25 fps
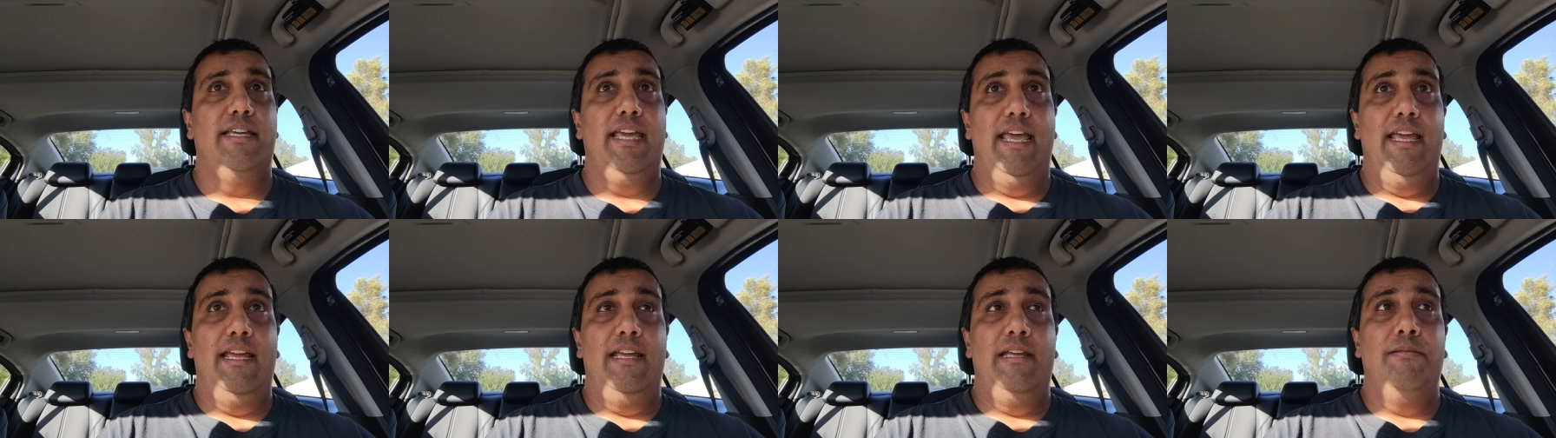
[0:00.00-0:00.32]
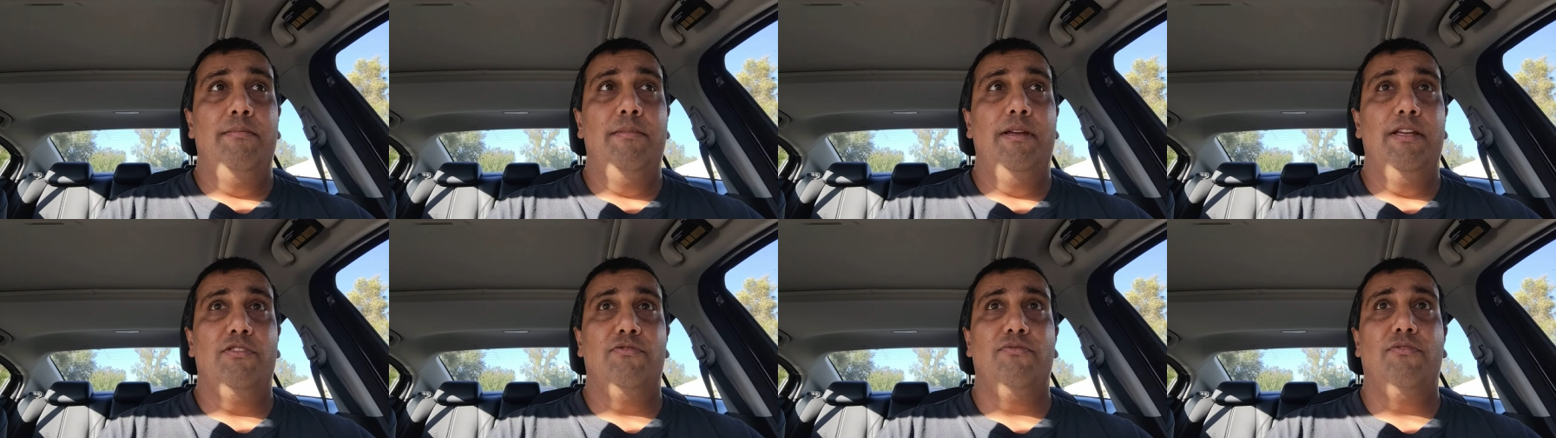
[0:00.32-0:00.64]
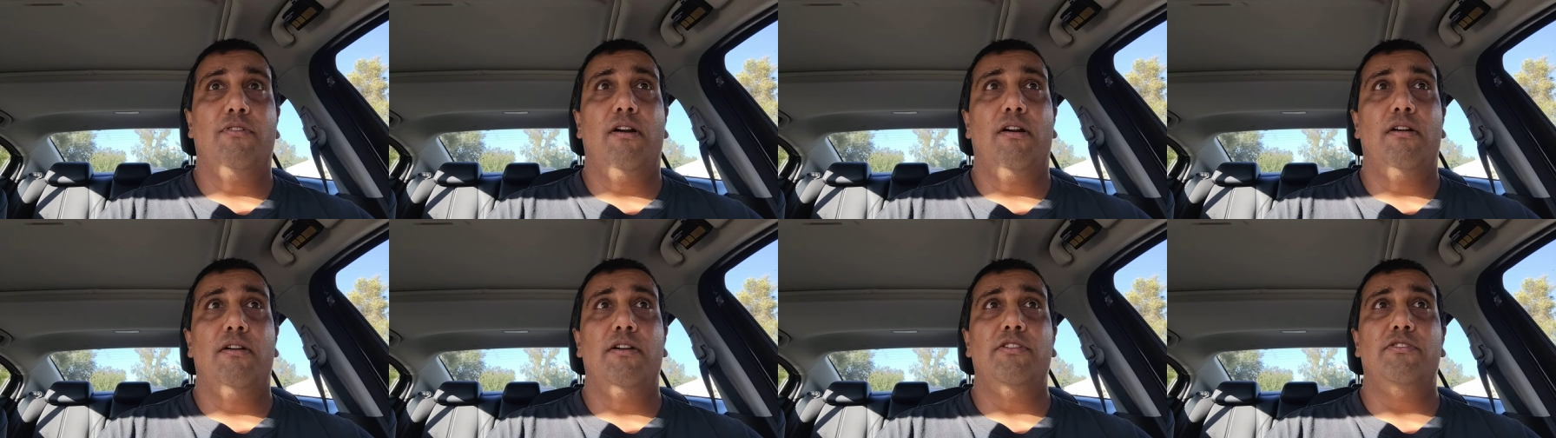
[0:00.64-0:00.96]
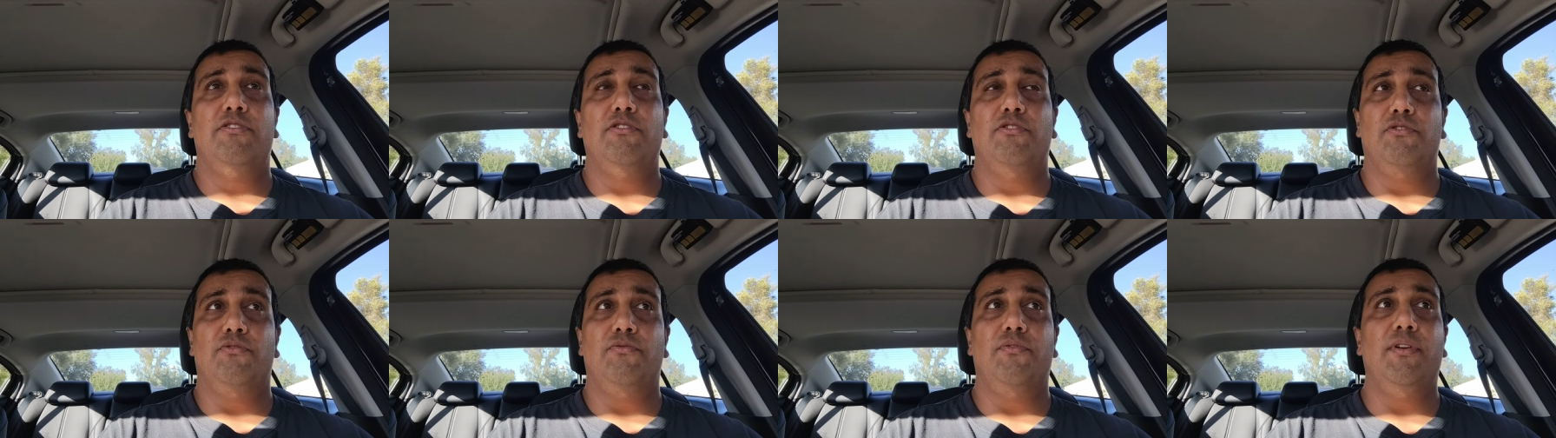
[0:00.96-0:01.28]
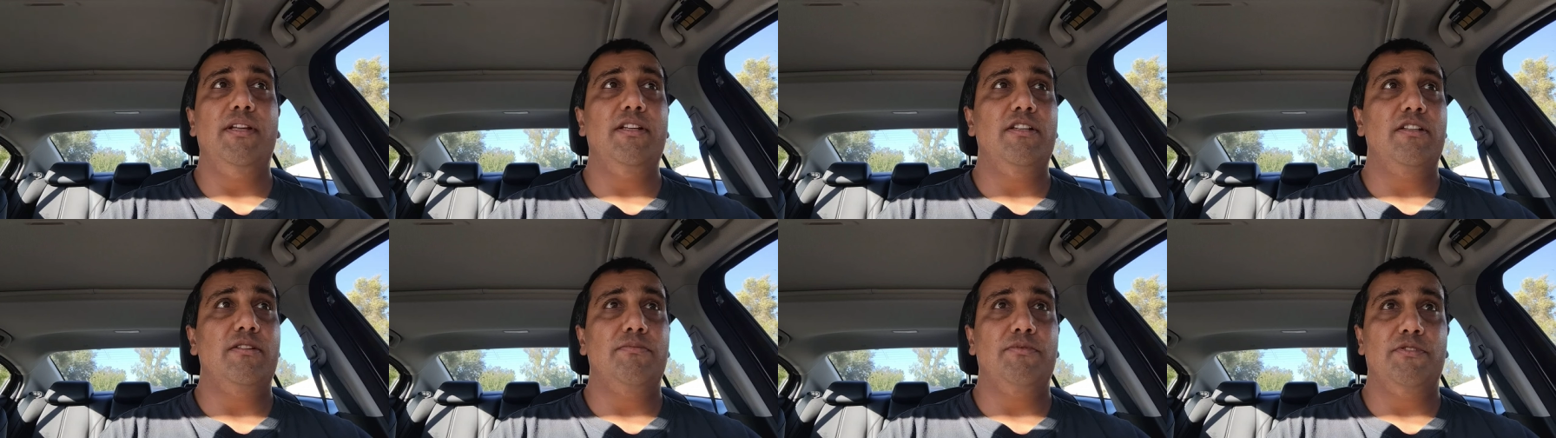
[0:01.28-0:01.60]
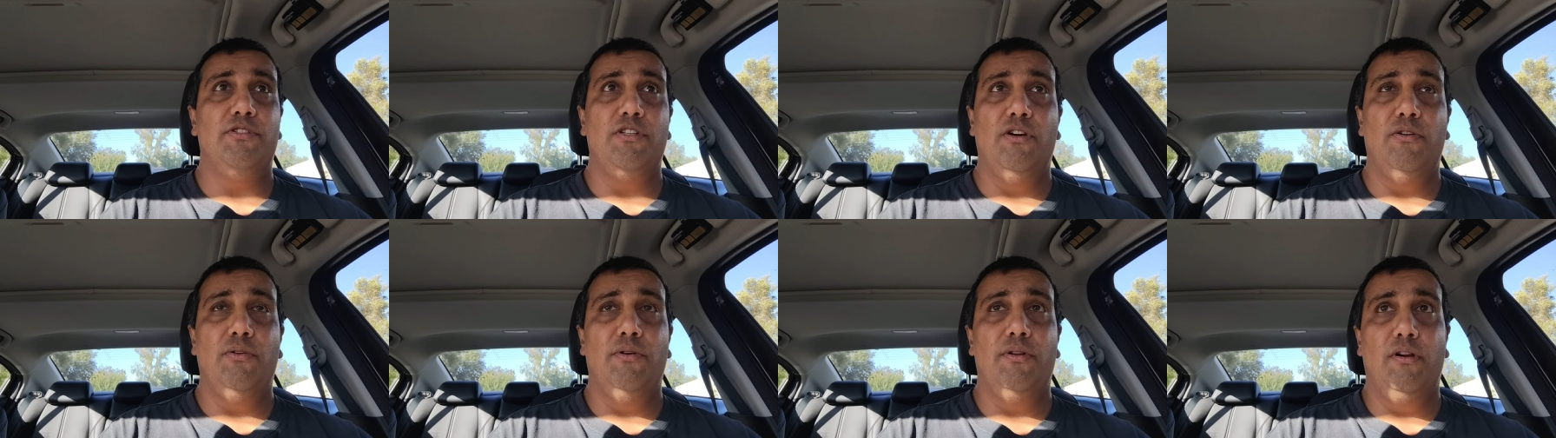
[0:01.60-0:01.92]
game as far as those
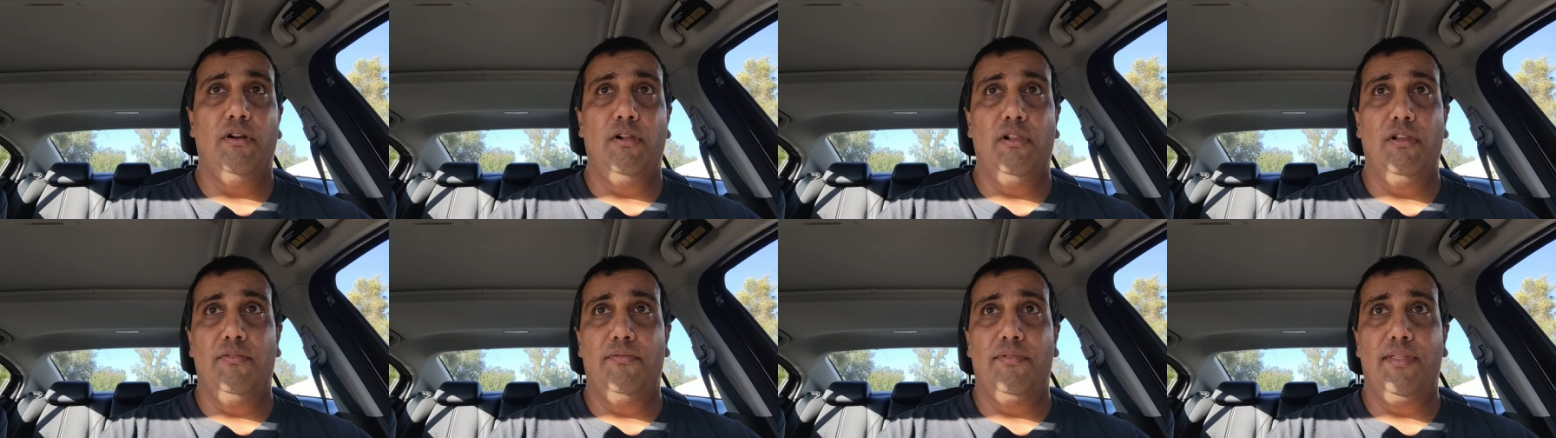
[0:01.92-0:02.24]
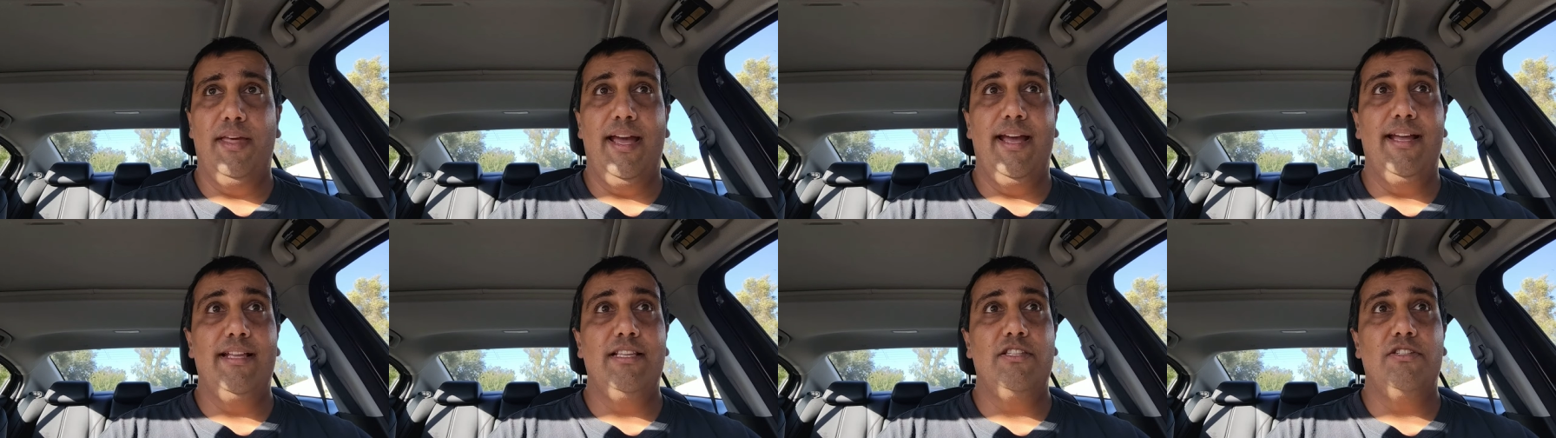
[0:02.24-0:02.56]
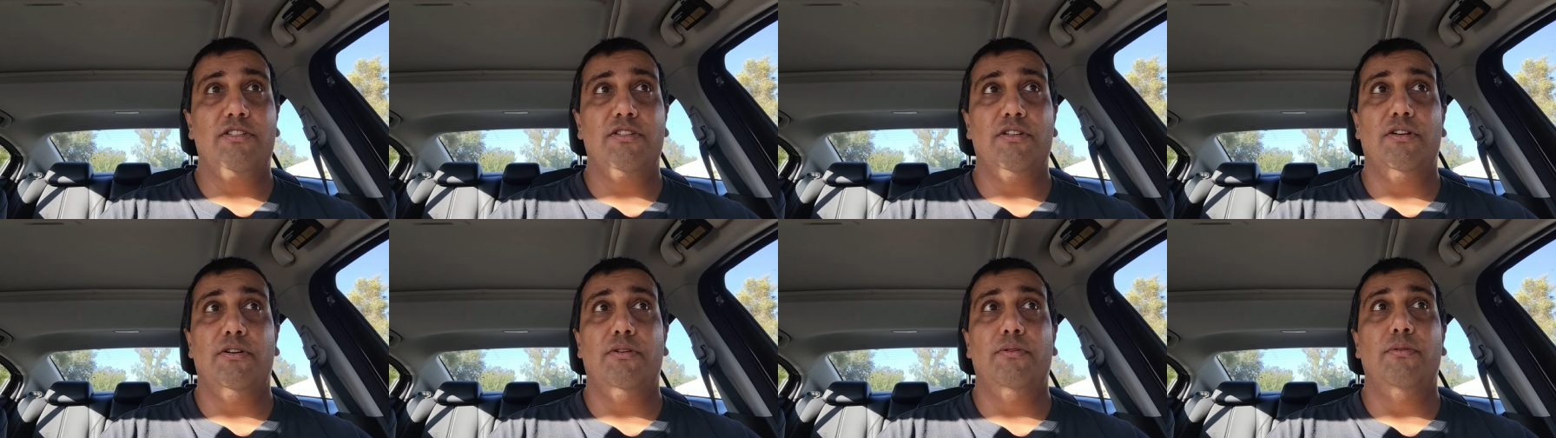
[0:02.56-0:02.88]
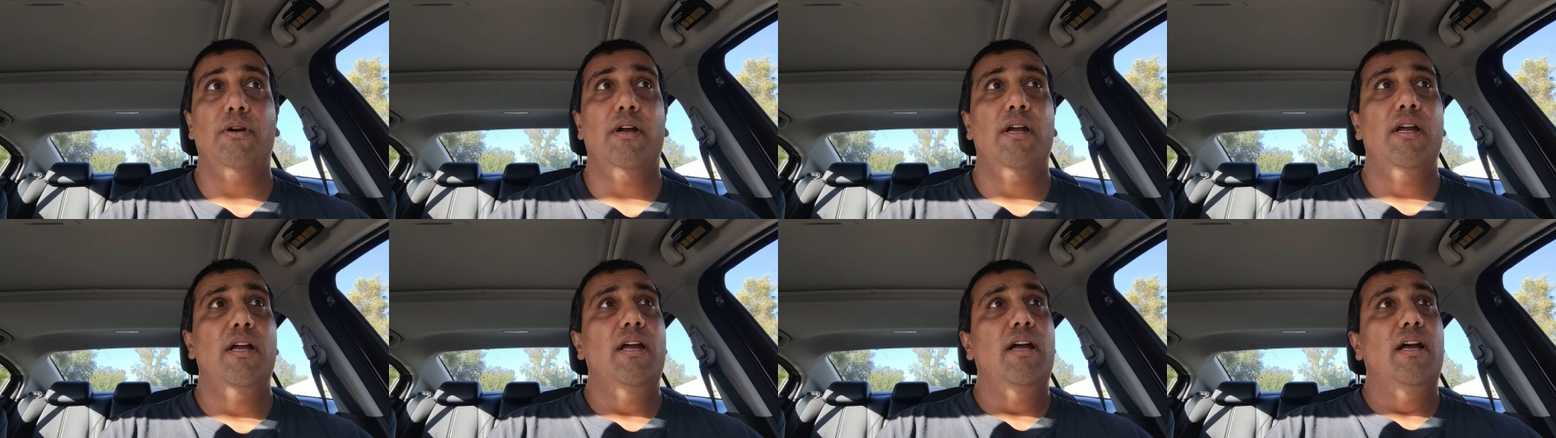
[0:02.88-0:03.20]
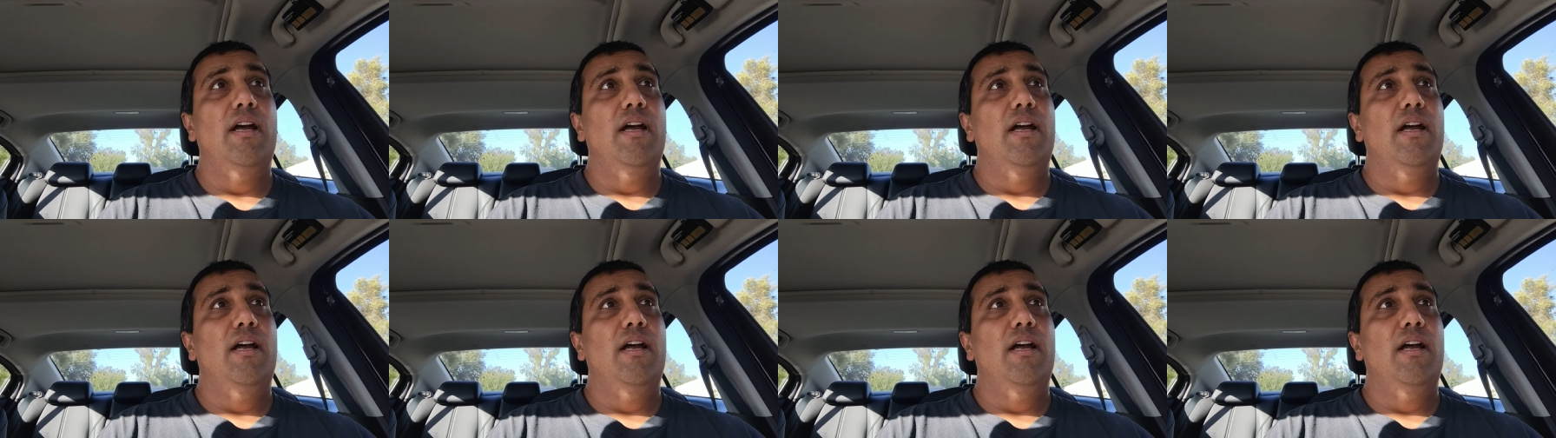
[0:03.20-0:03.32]
victims go and all of that. So